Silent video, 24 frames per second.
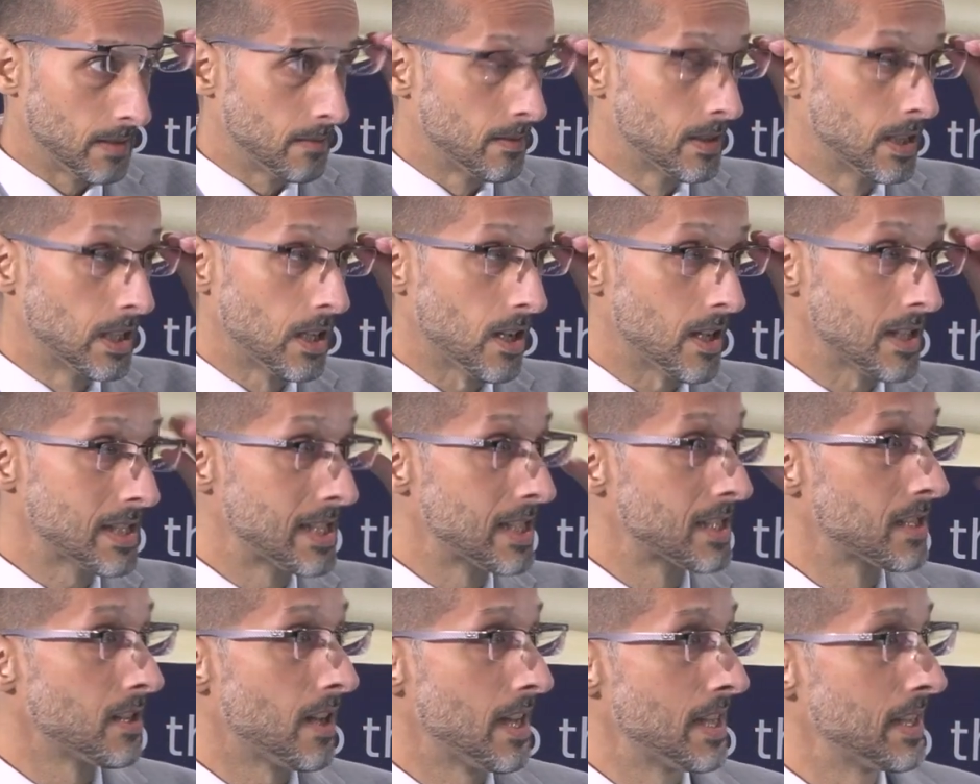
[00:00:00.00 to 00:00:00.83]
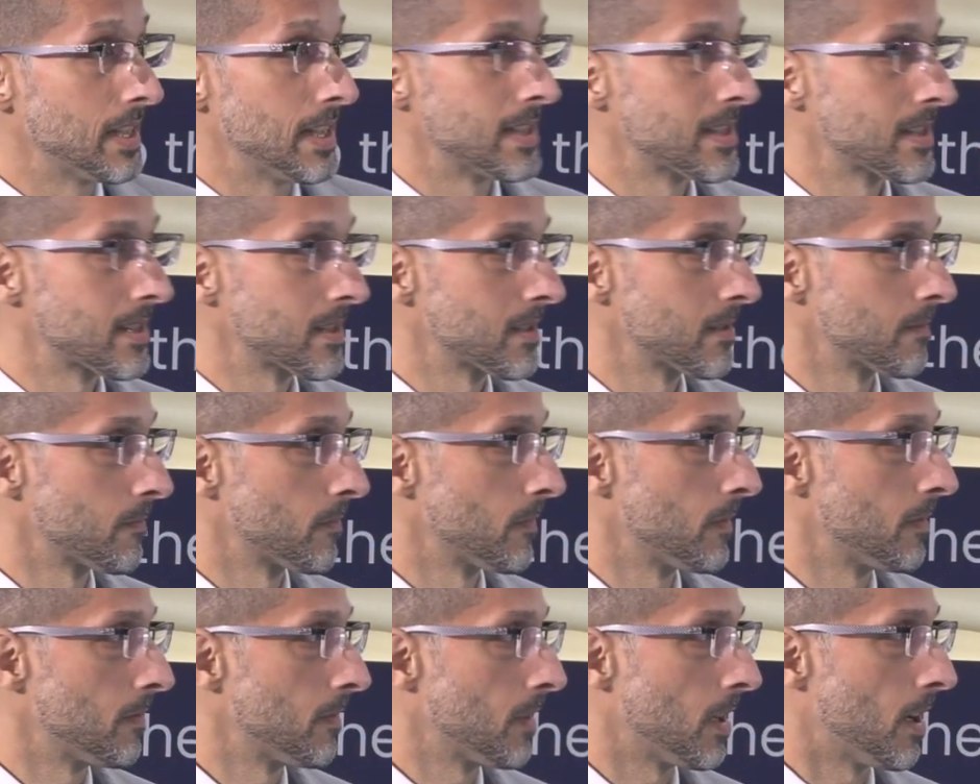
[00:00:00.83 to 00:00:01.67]
Glasses like this,
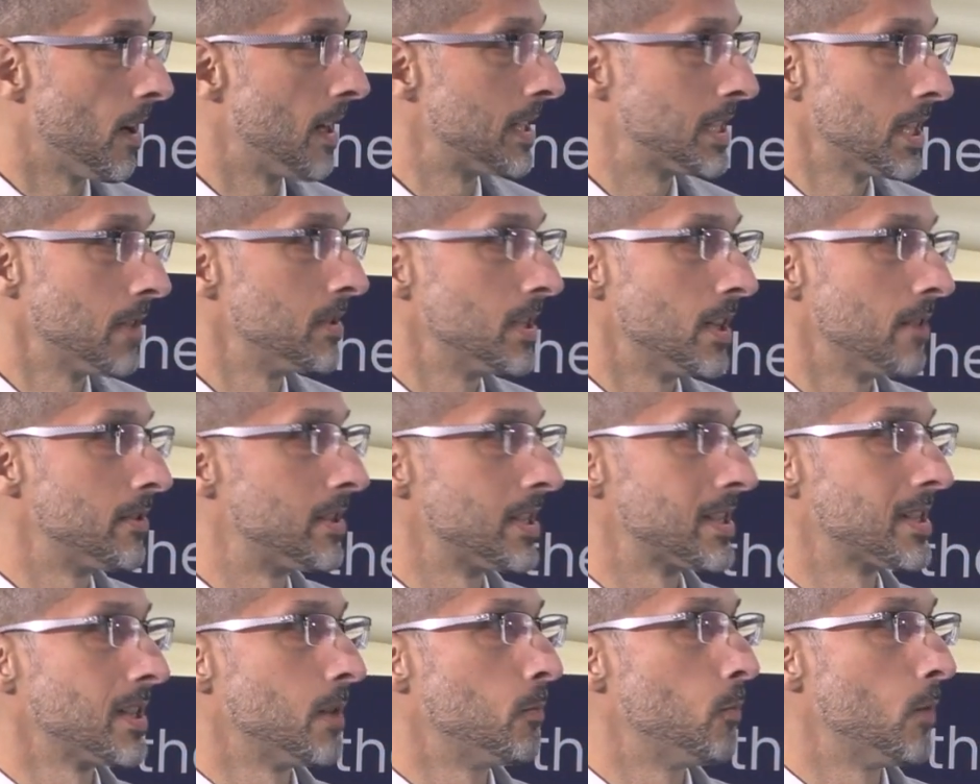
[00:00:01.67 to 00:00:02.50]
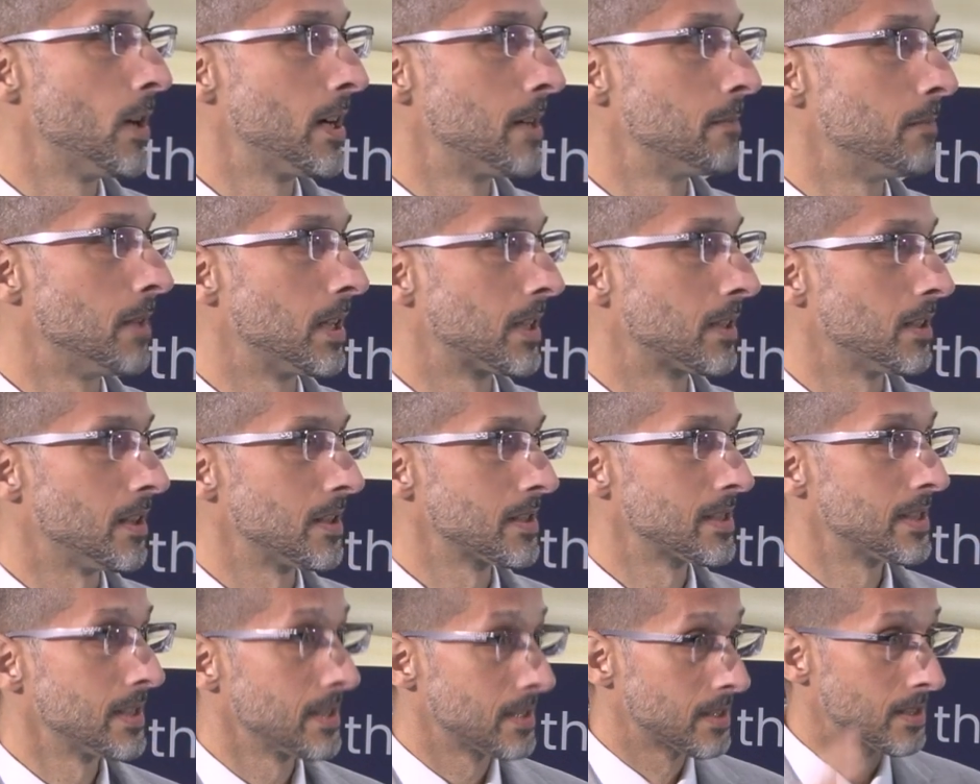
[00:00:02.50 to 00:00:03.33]
I don't notice I'm wearing my
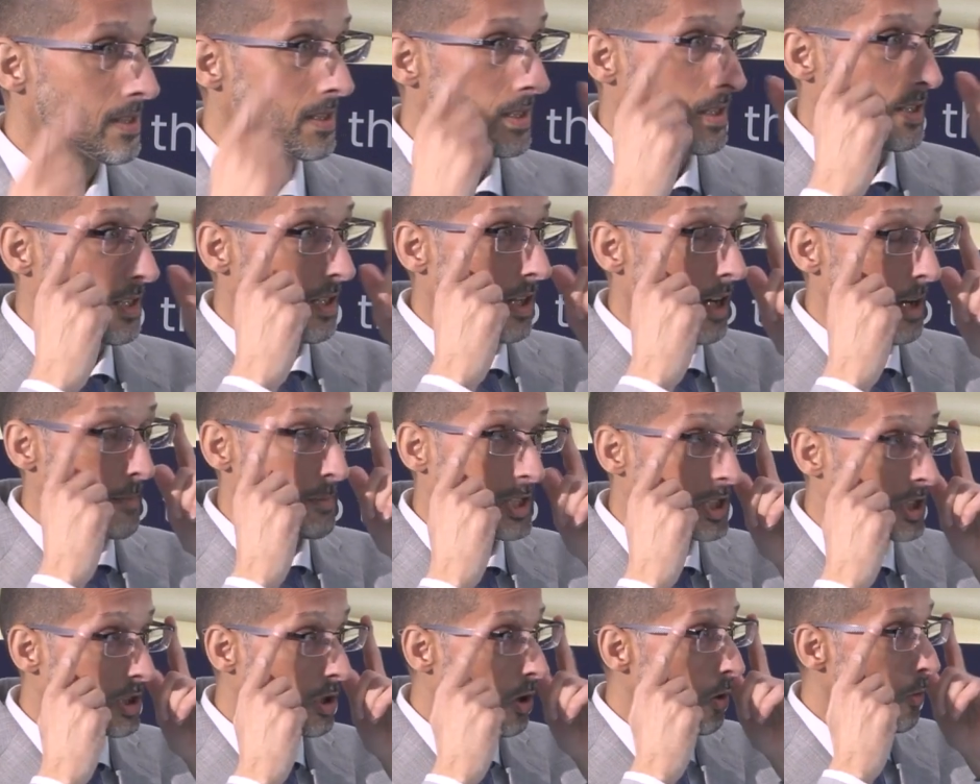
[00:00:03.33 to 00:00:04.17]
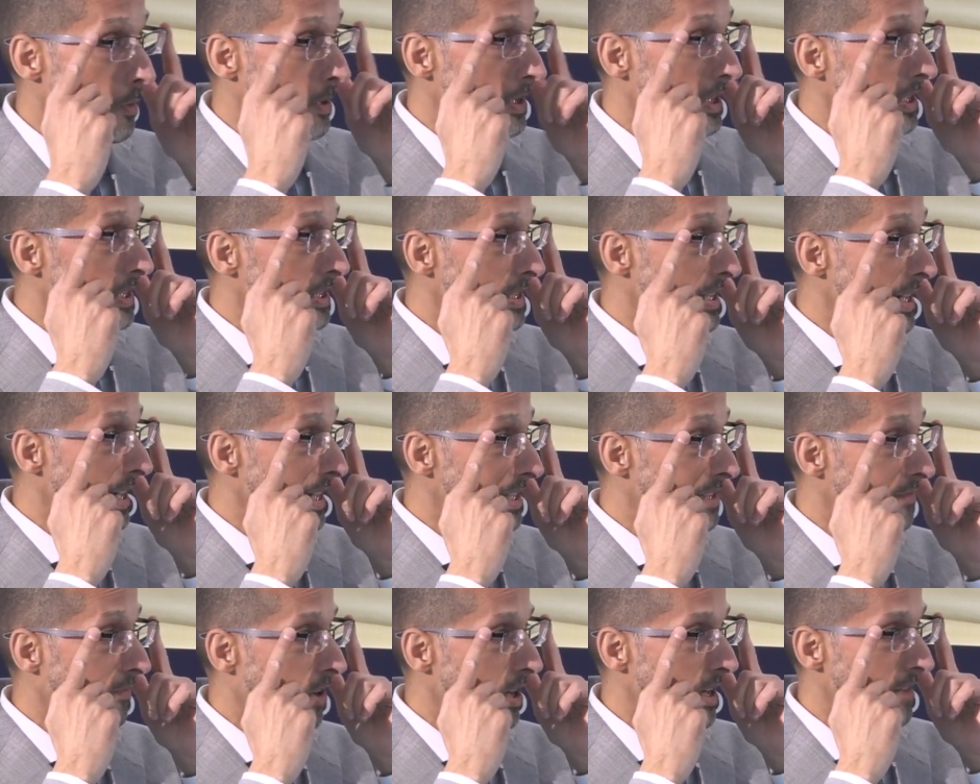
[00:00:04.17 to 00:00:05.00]
glasses. I'm sure within the
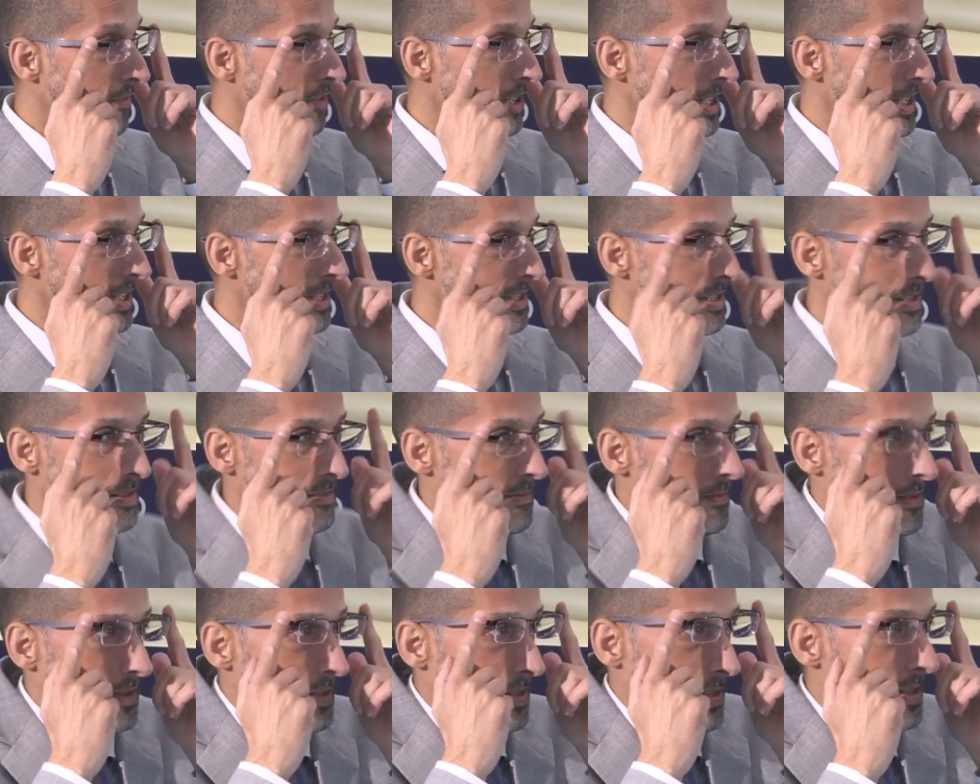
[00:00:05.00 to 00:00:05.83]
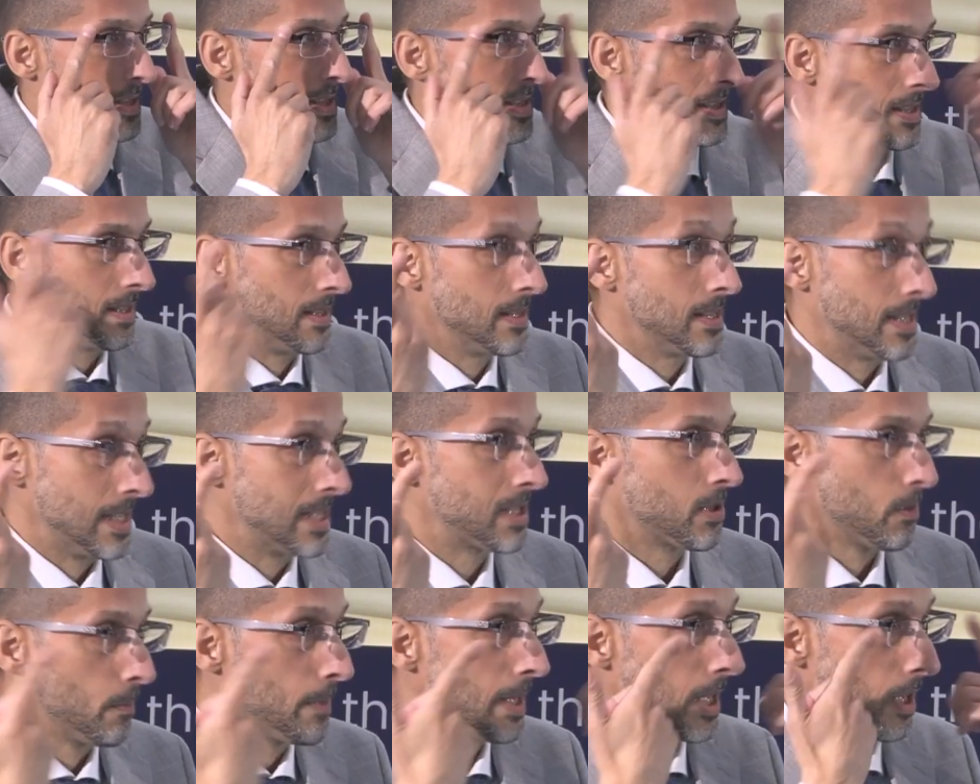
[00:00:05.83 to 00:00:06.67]
next 5 years, this
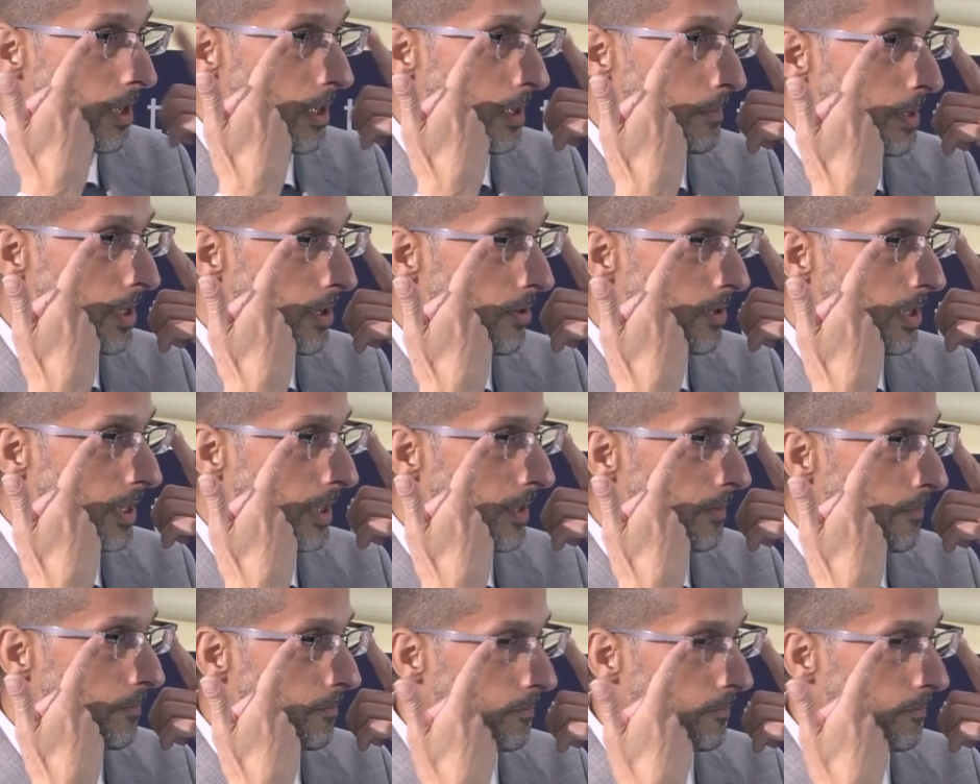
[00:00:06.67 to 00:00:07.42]
will be our computer.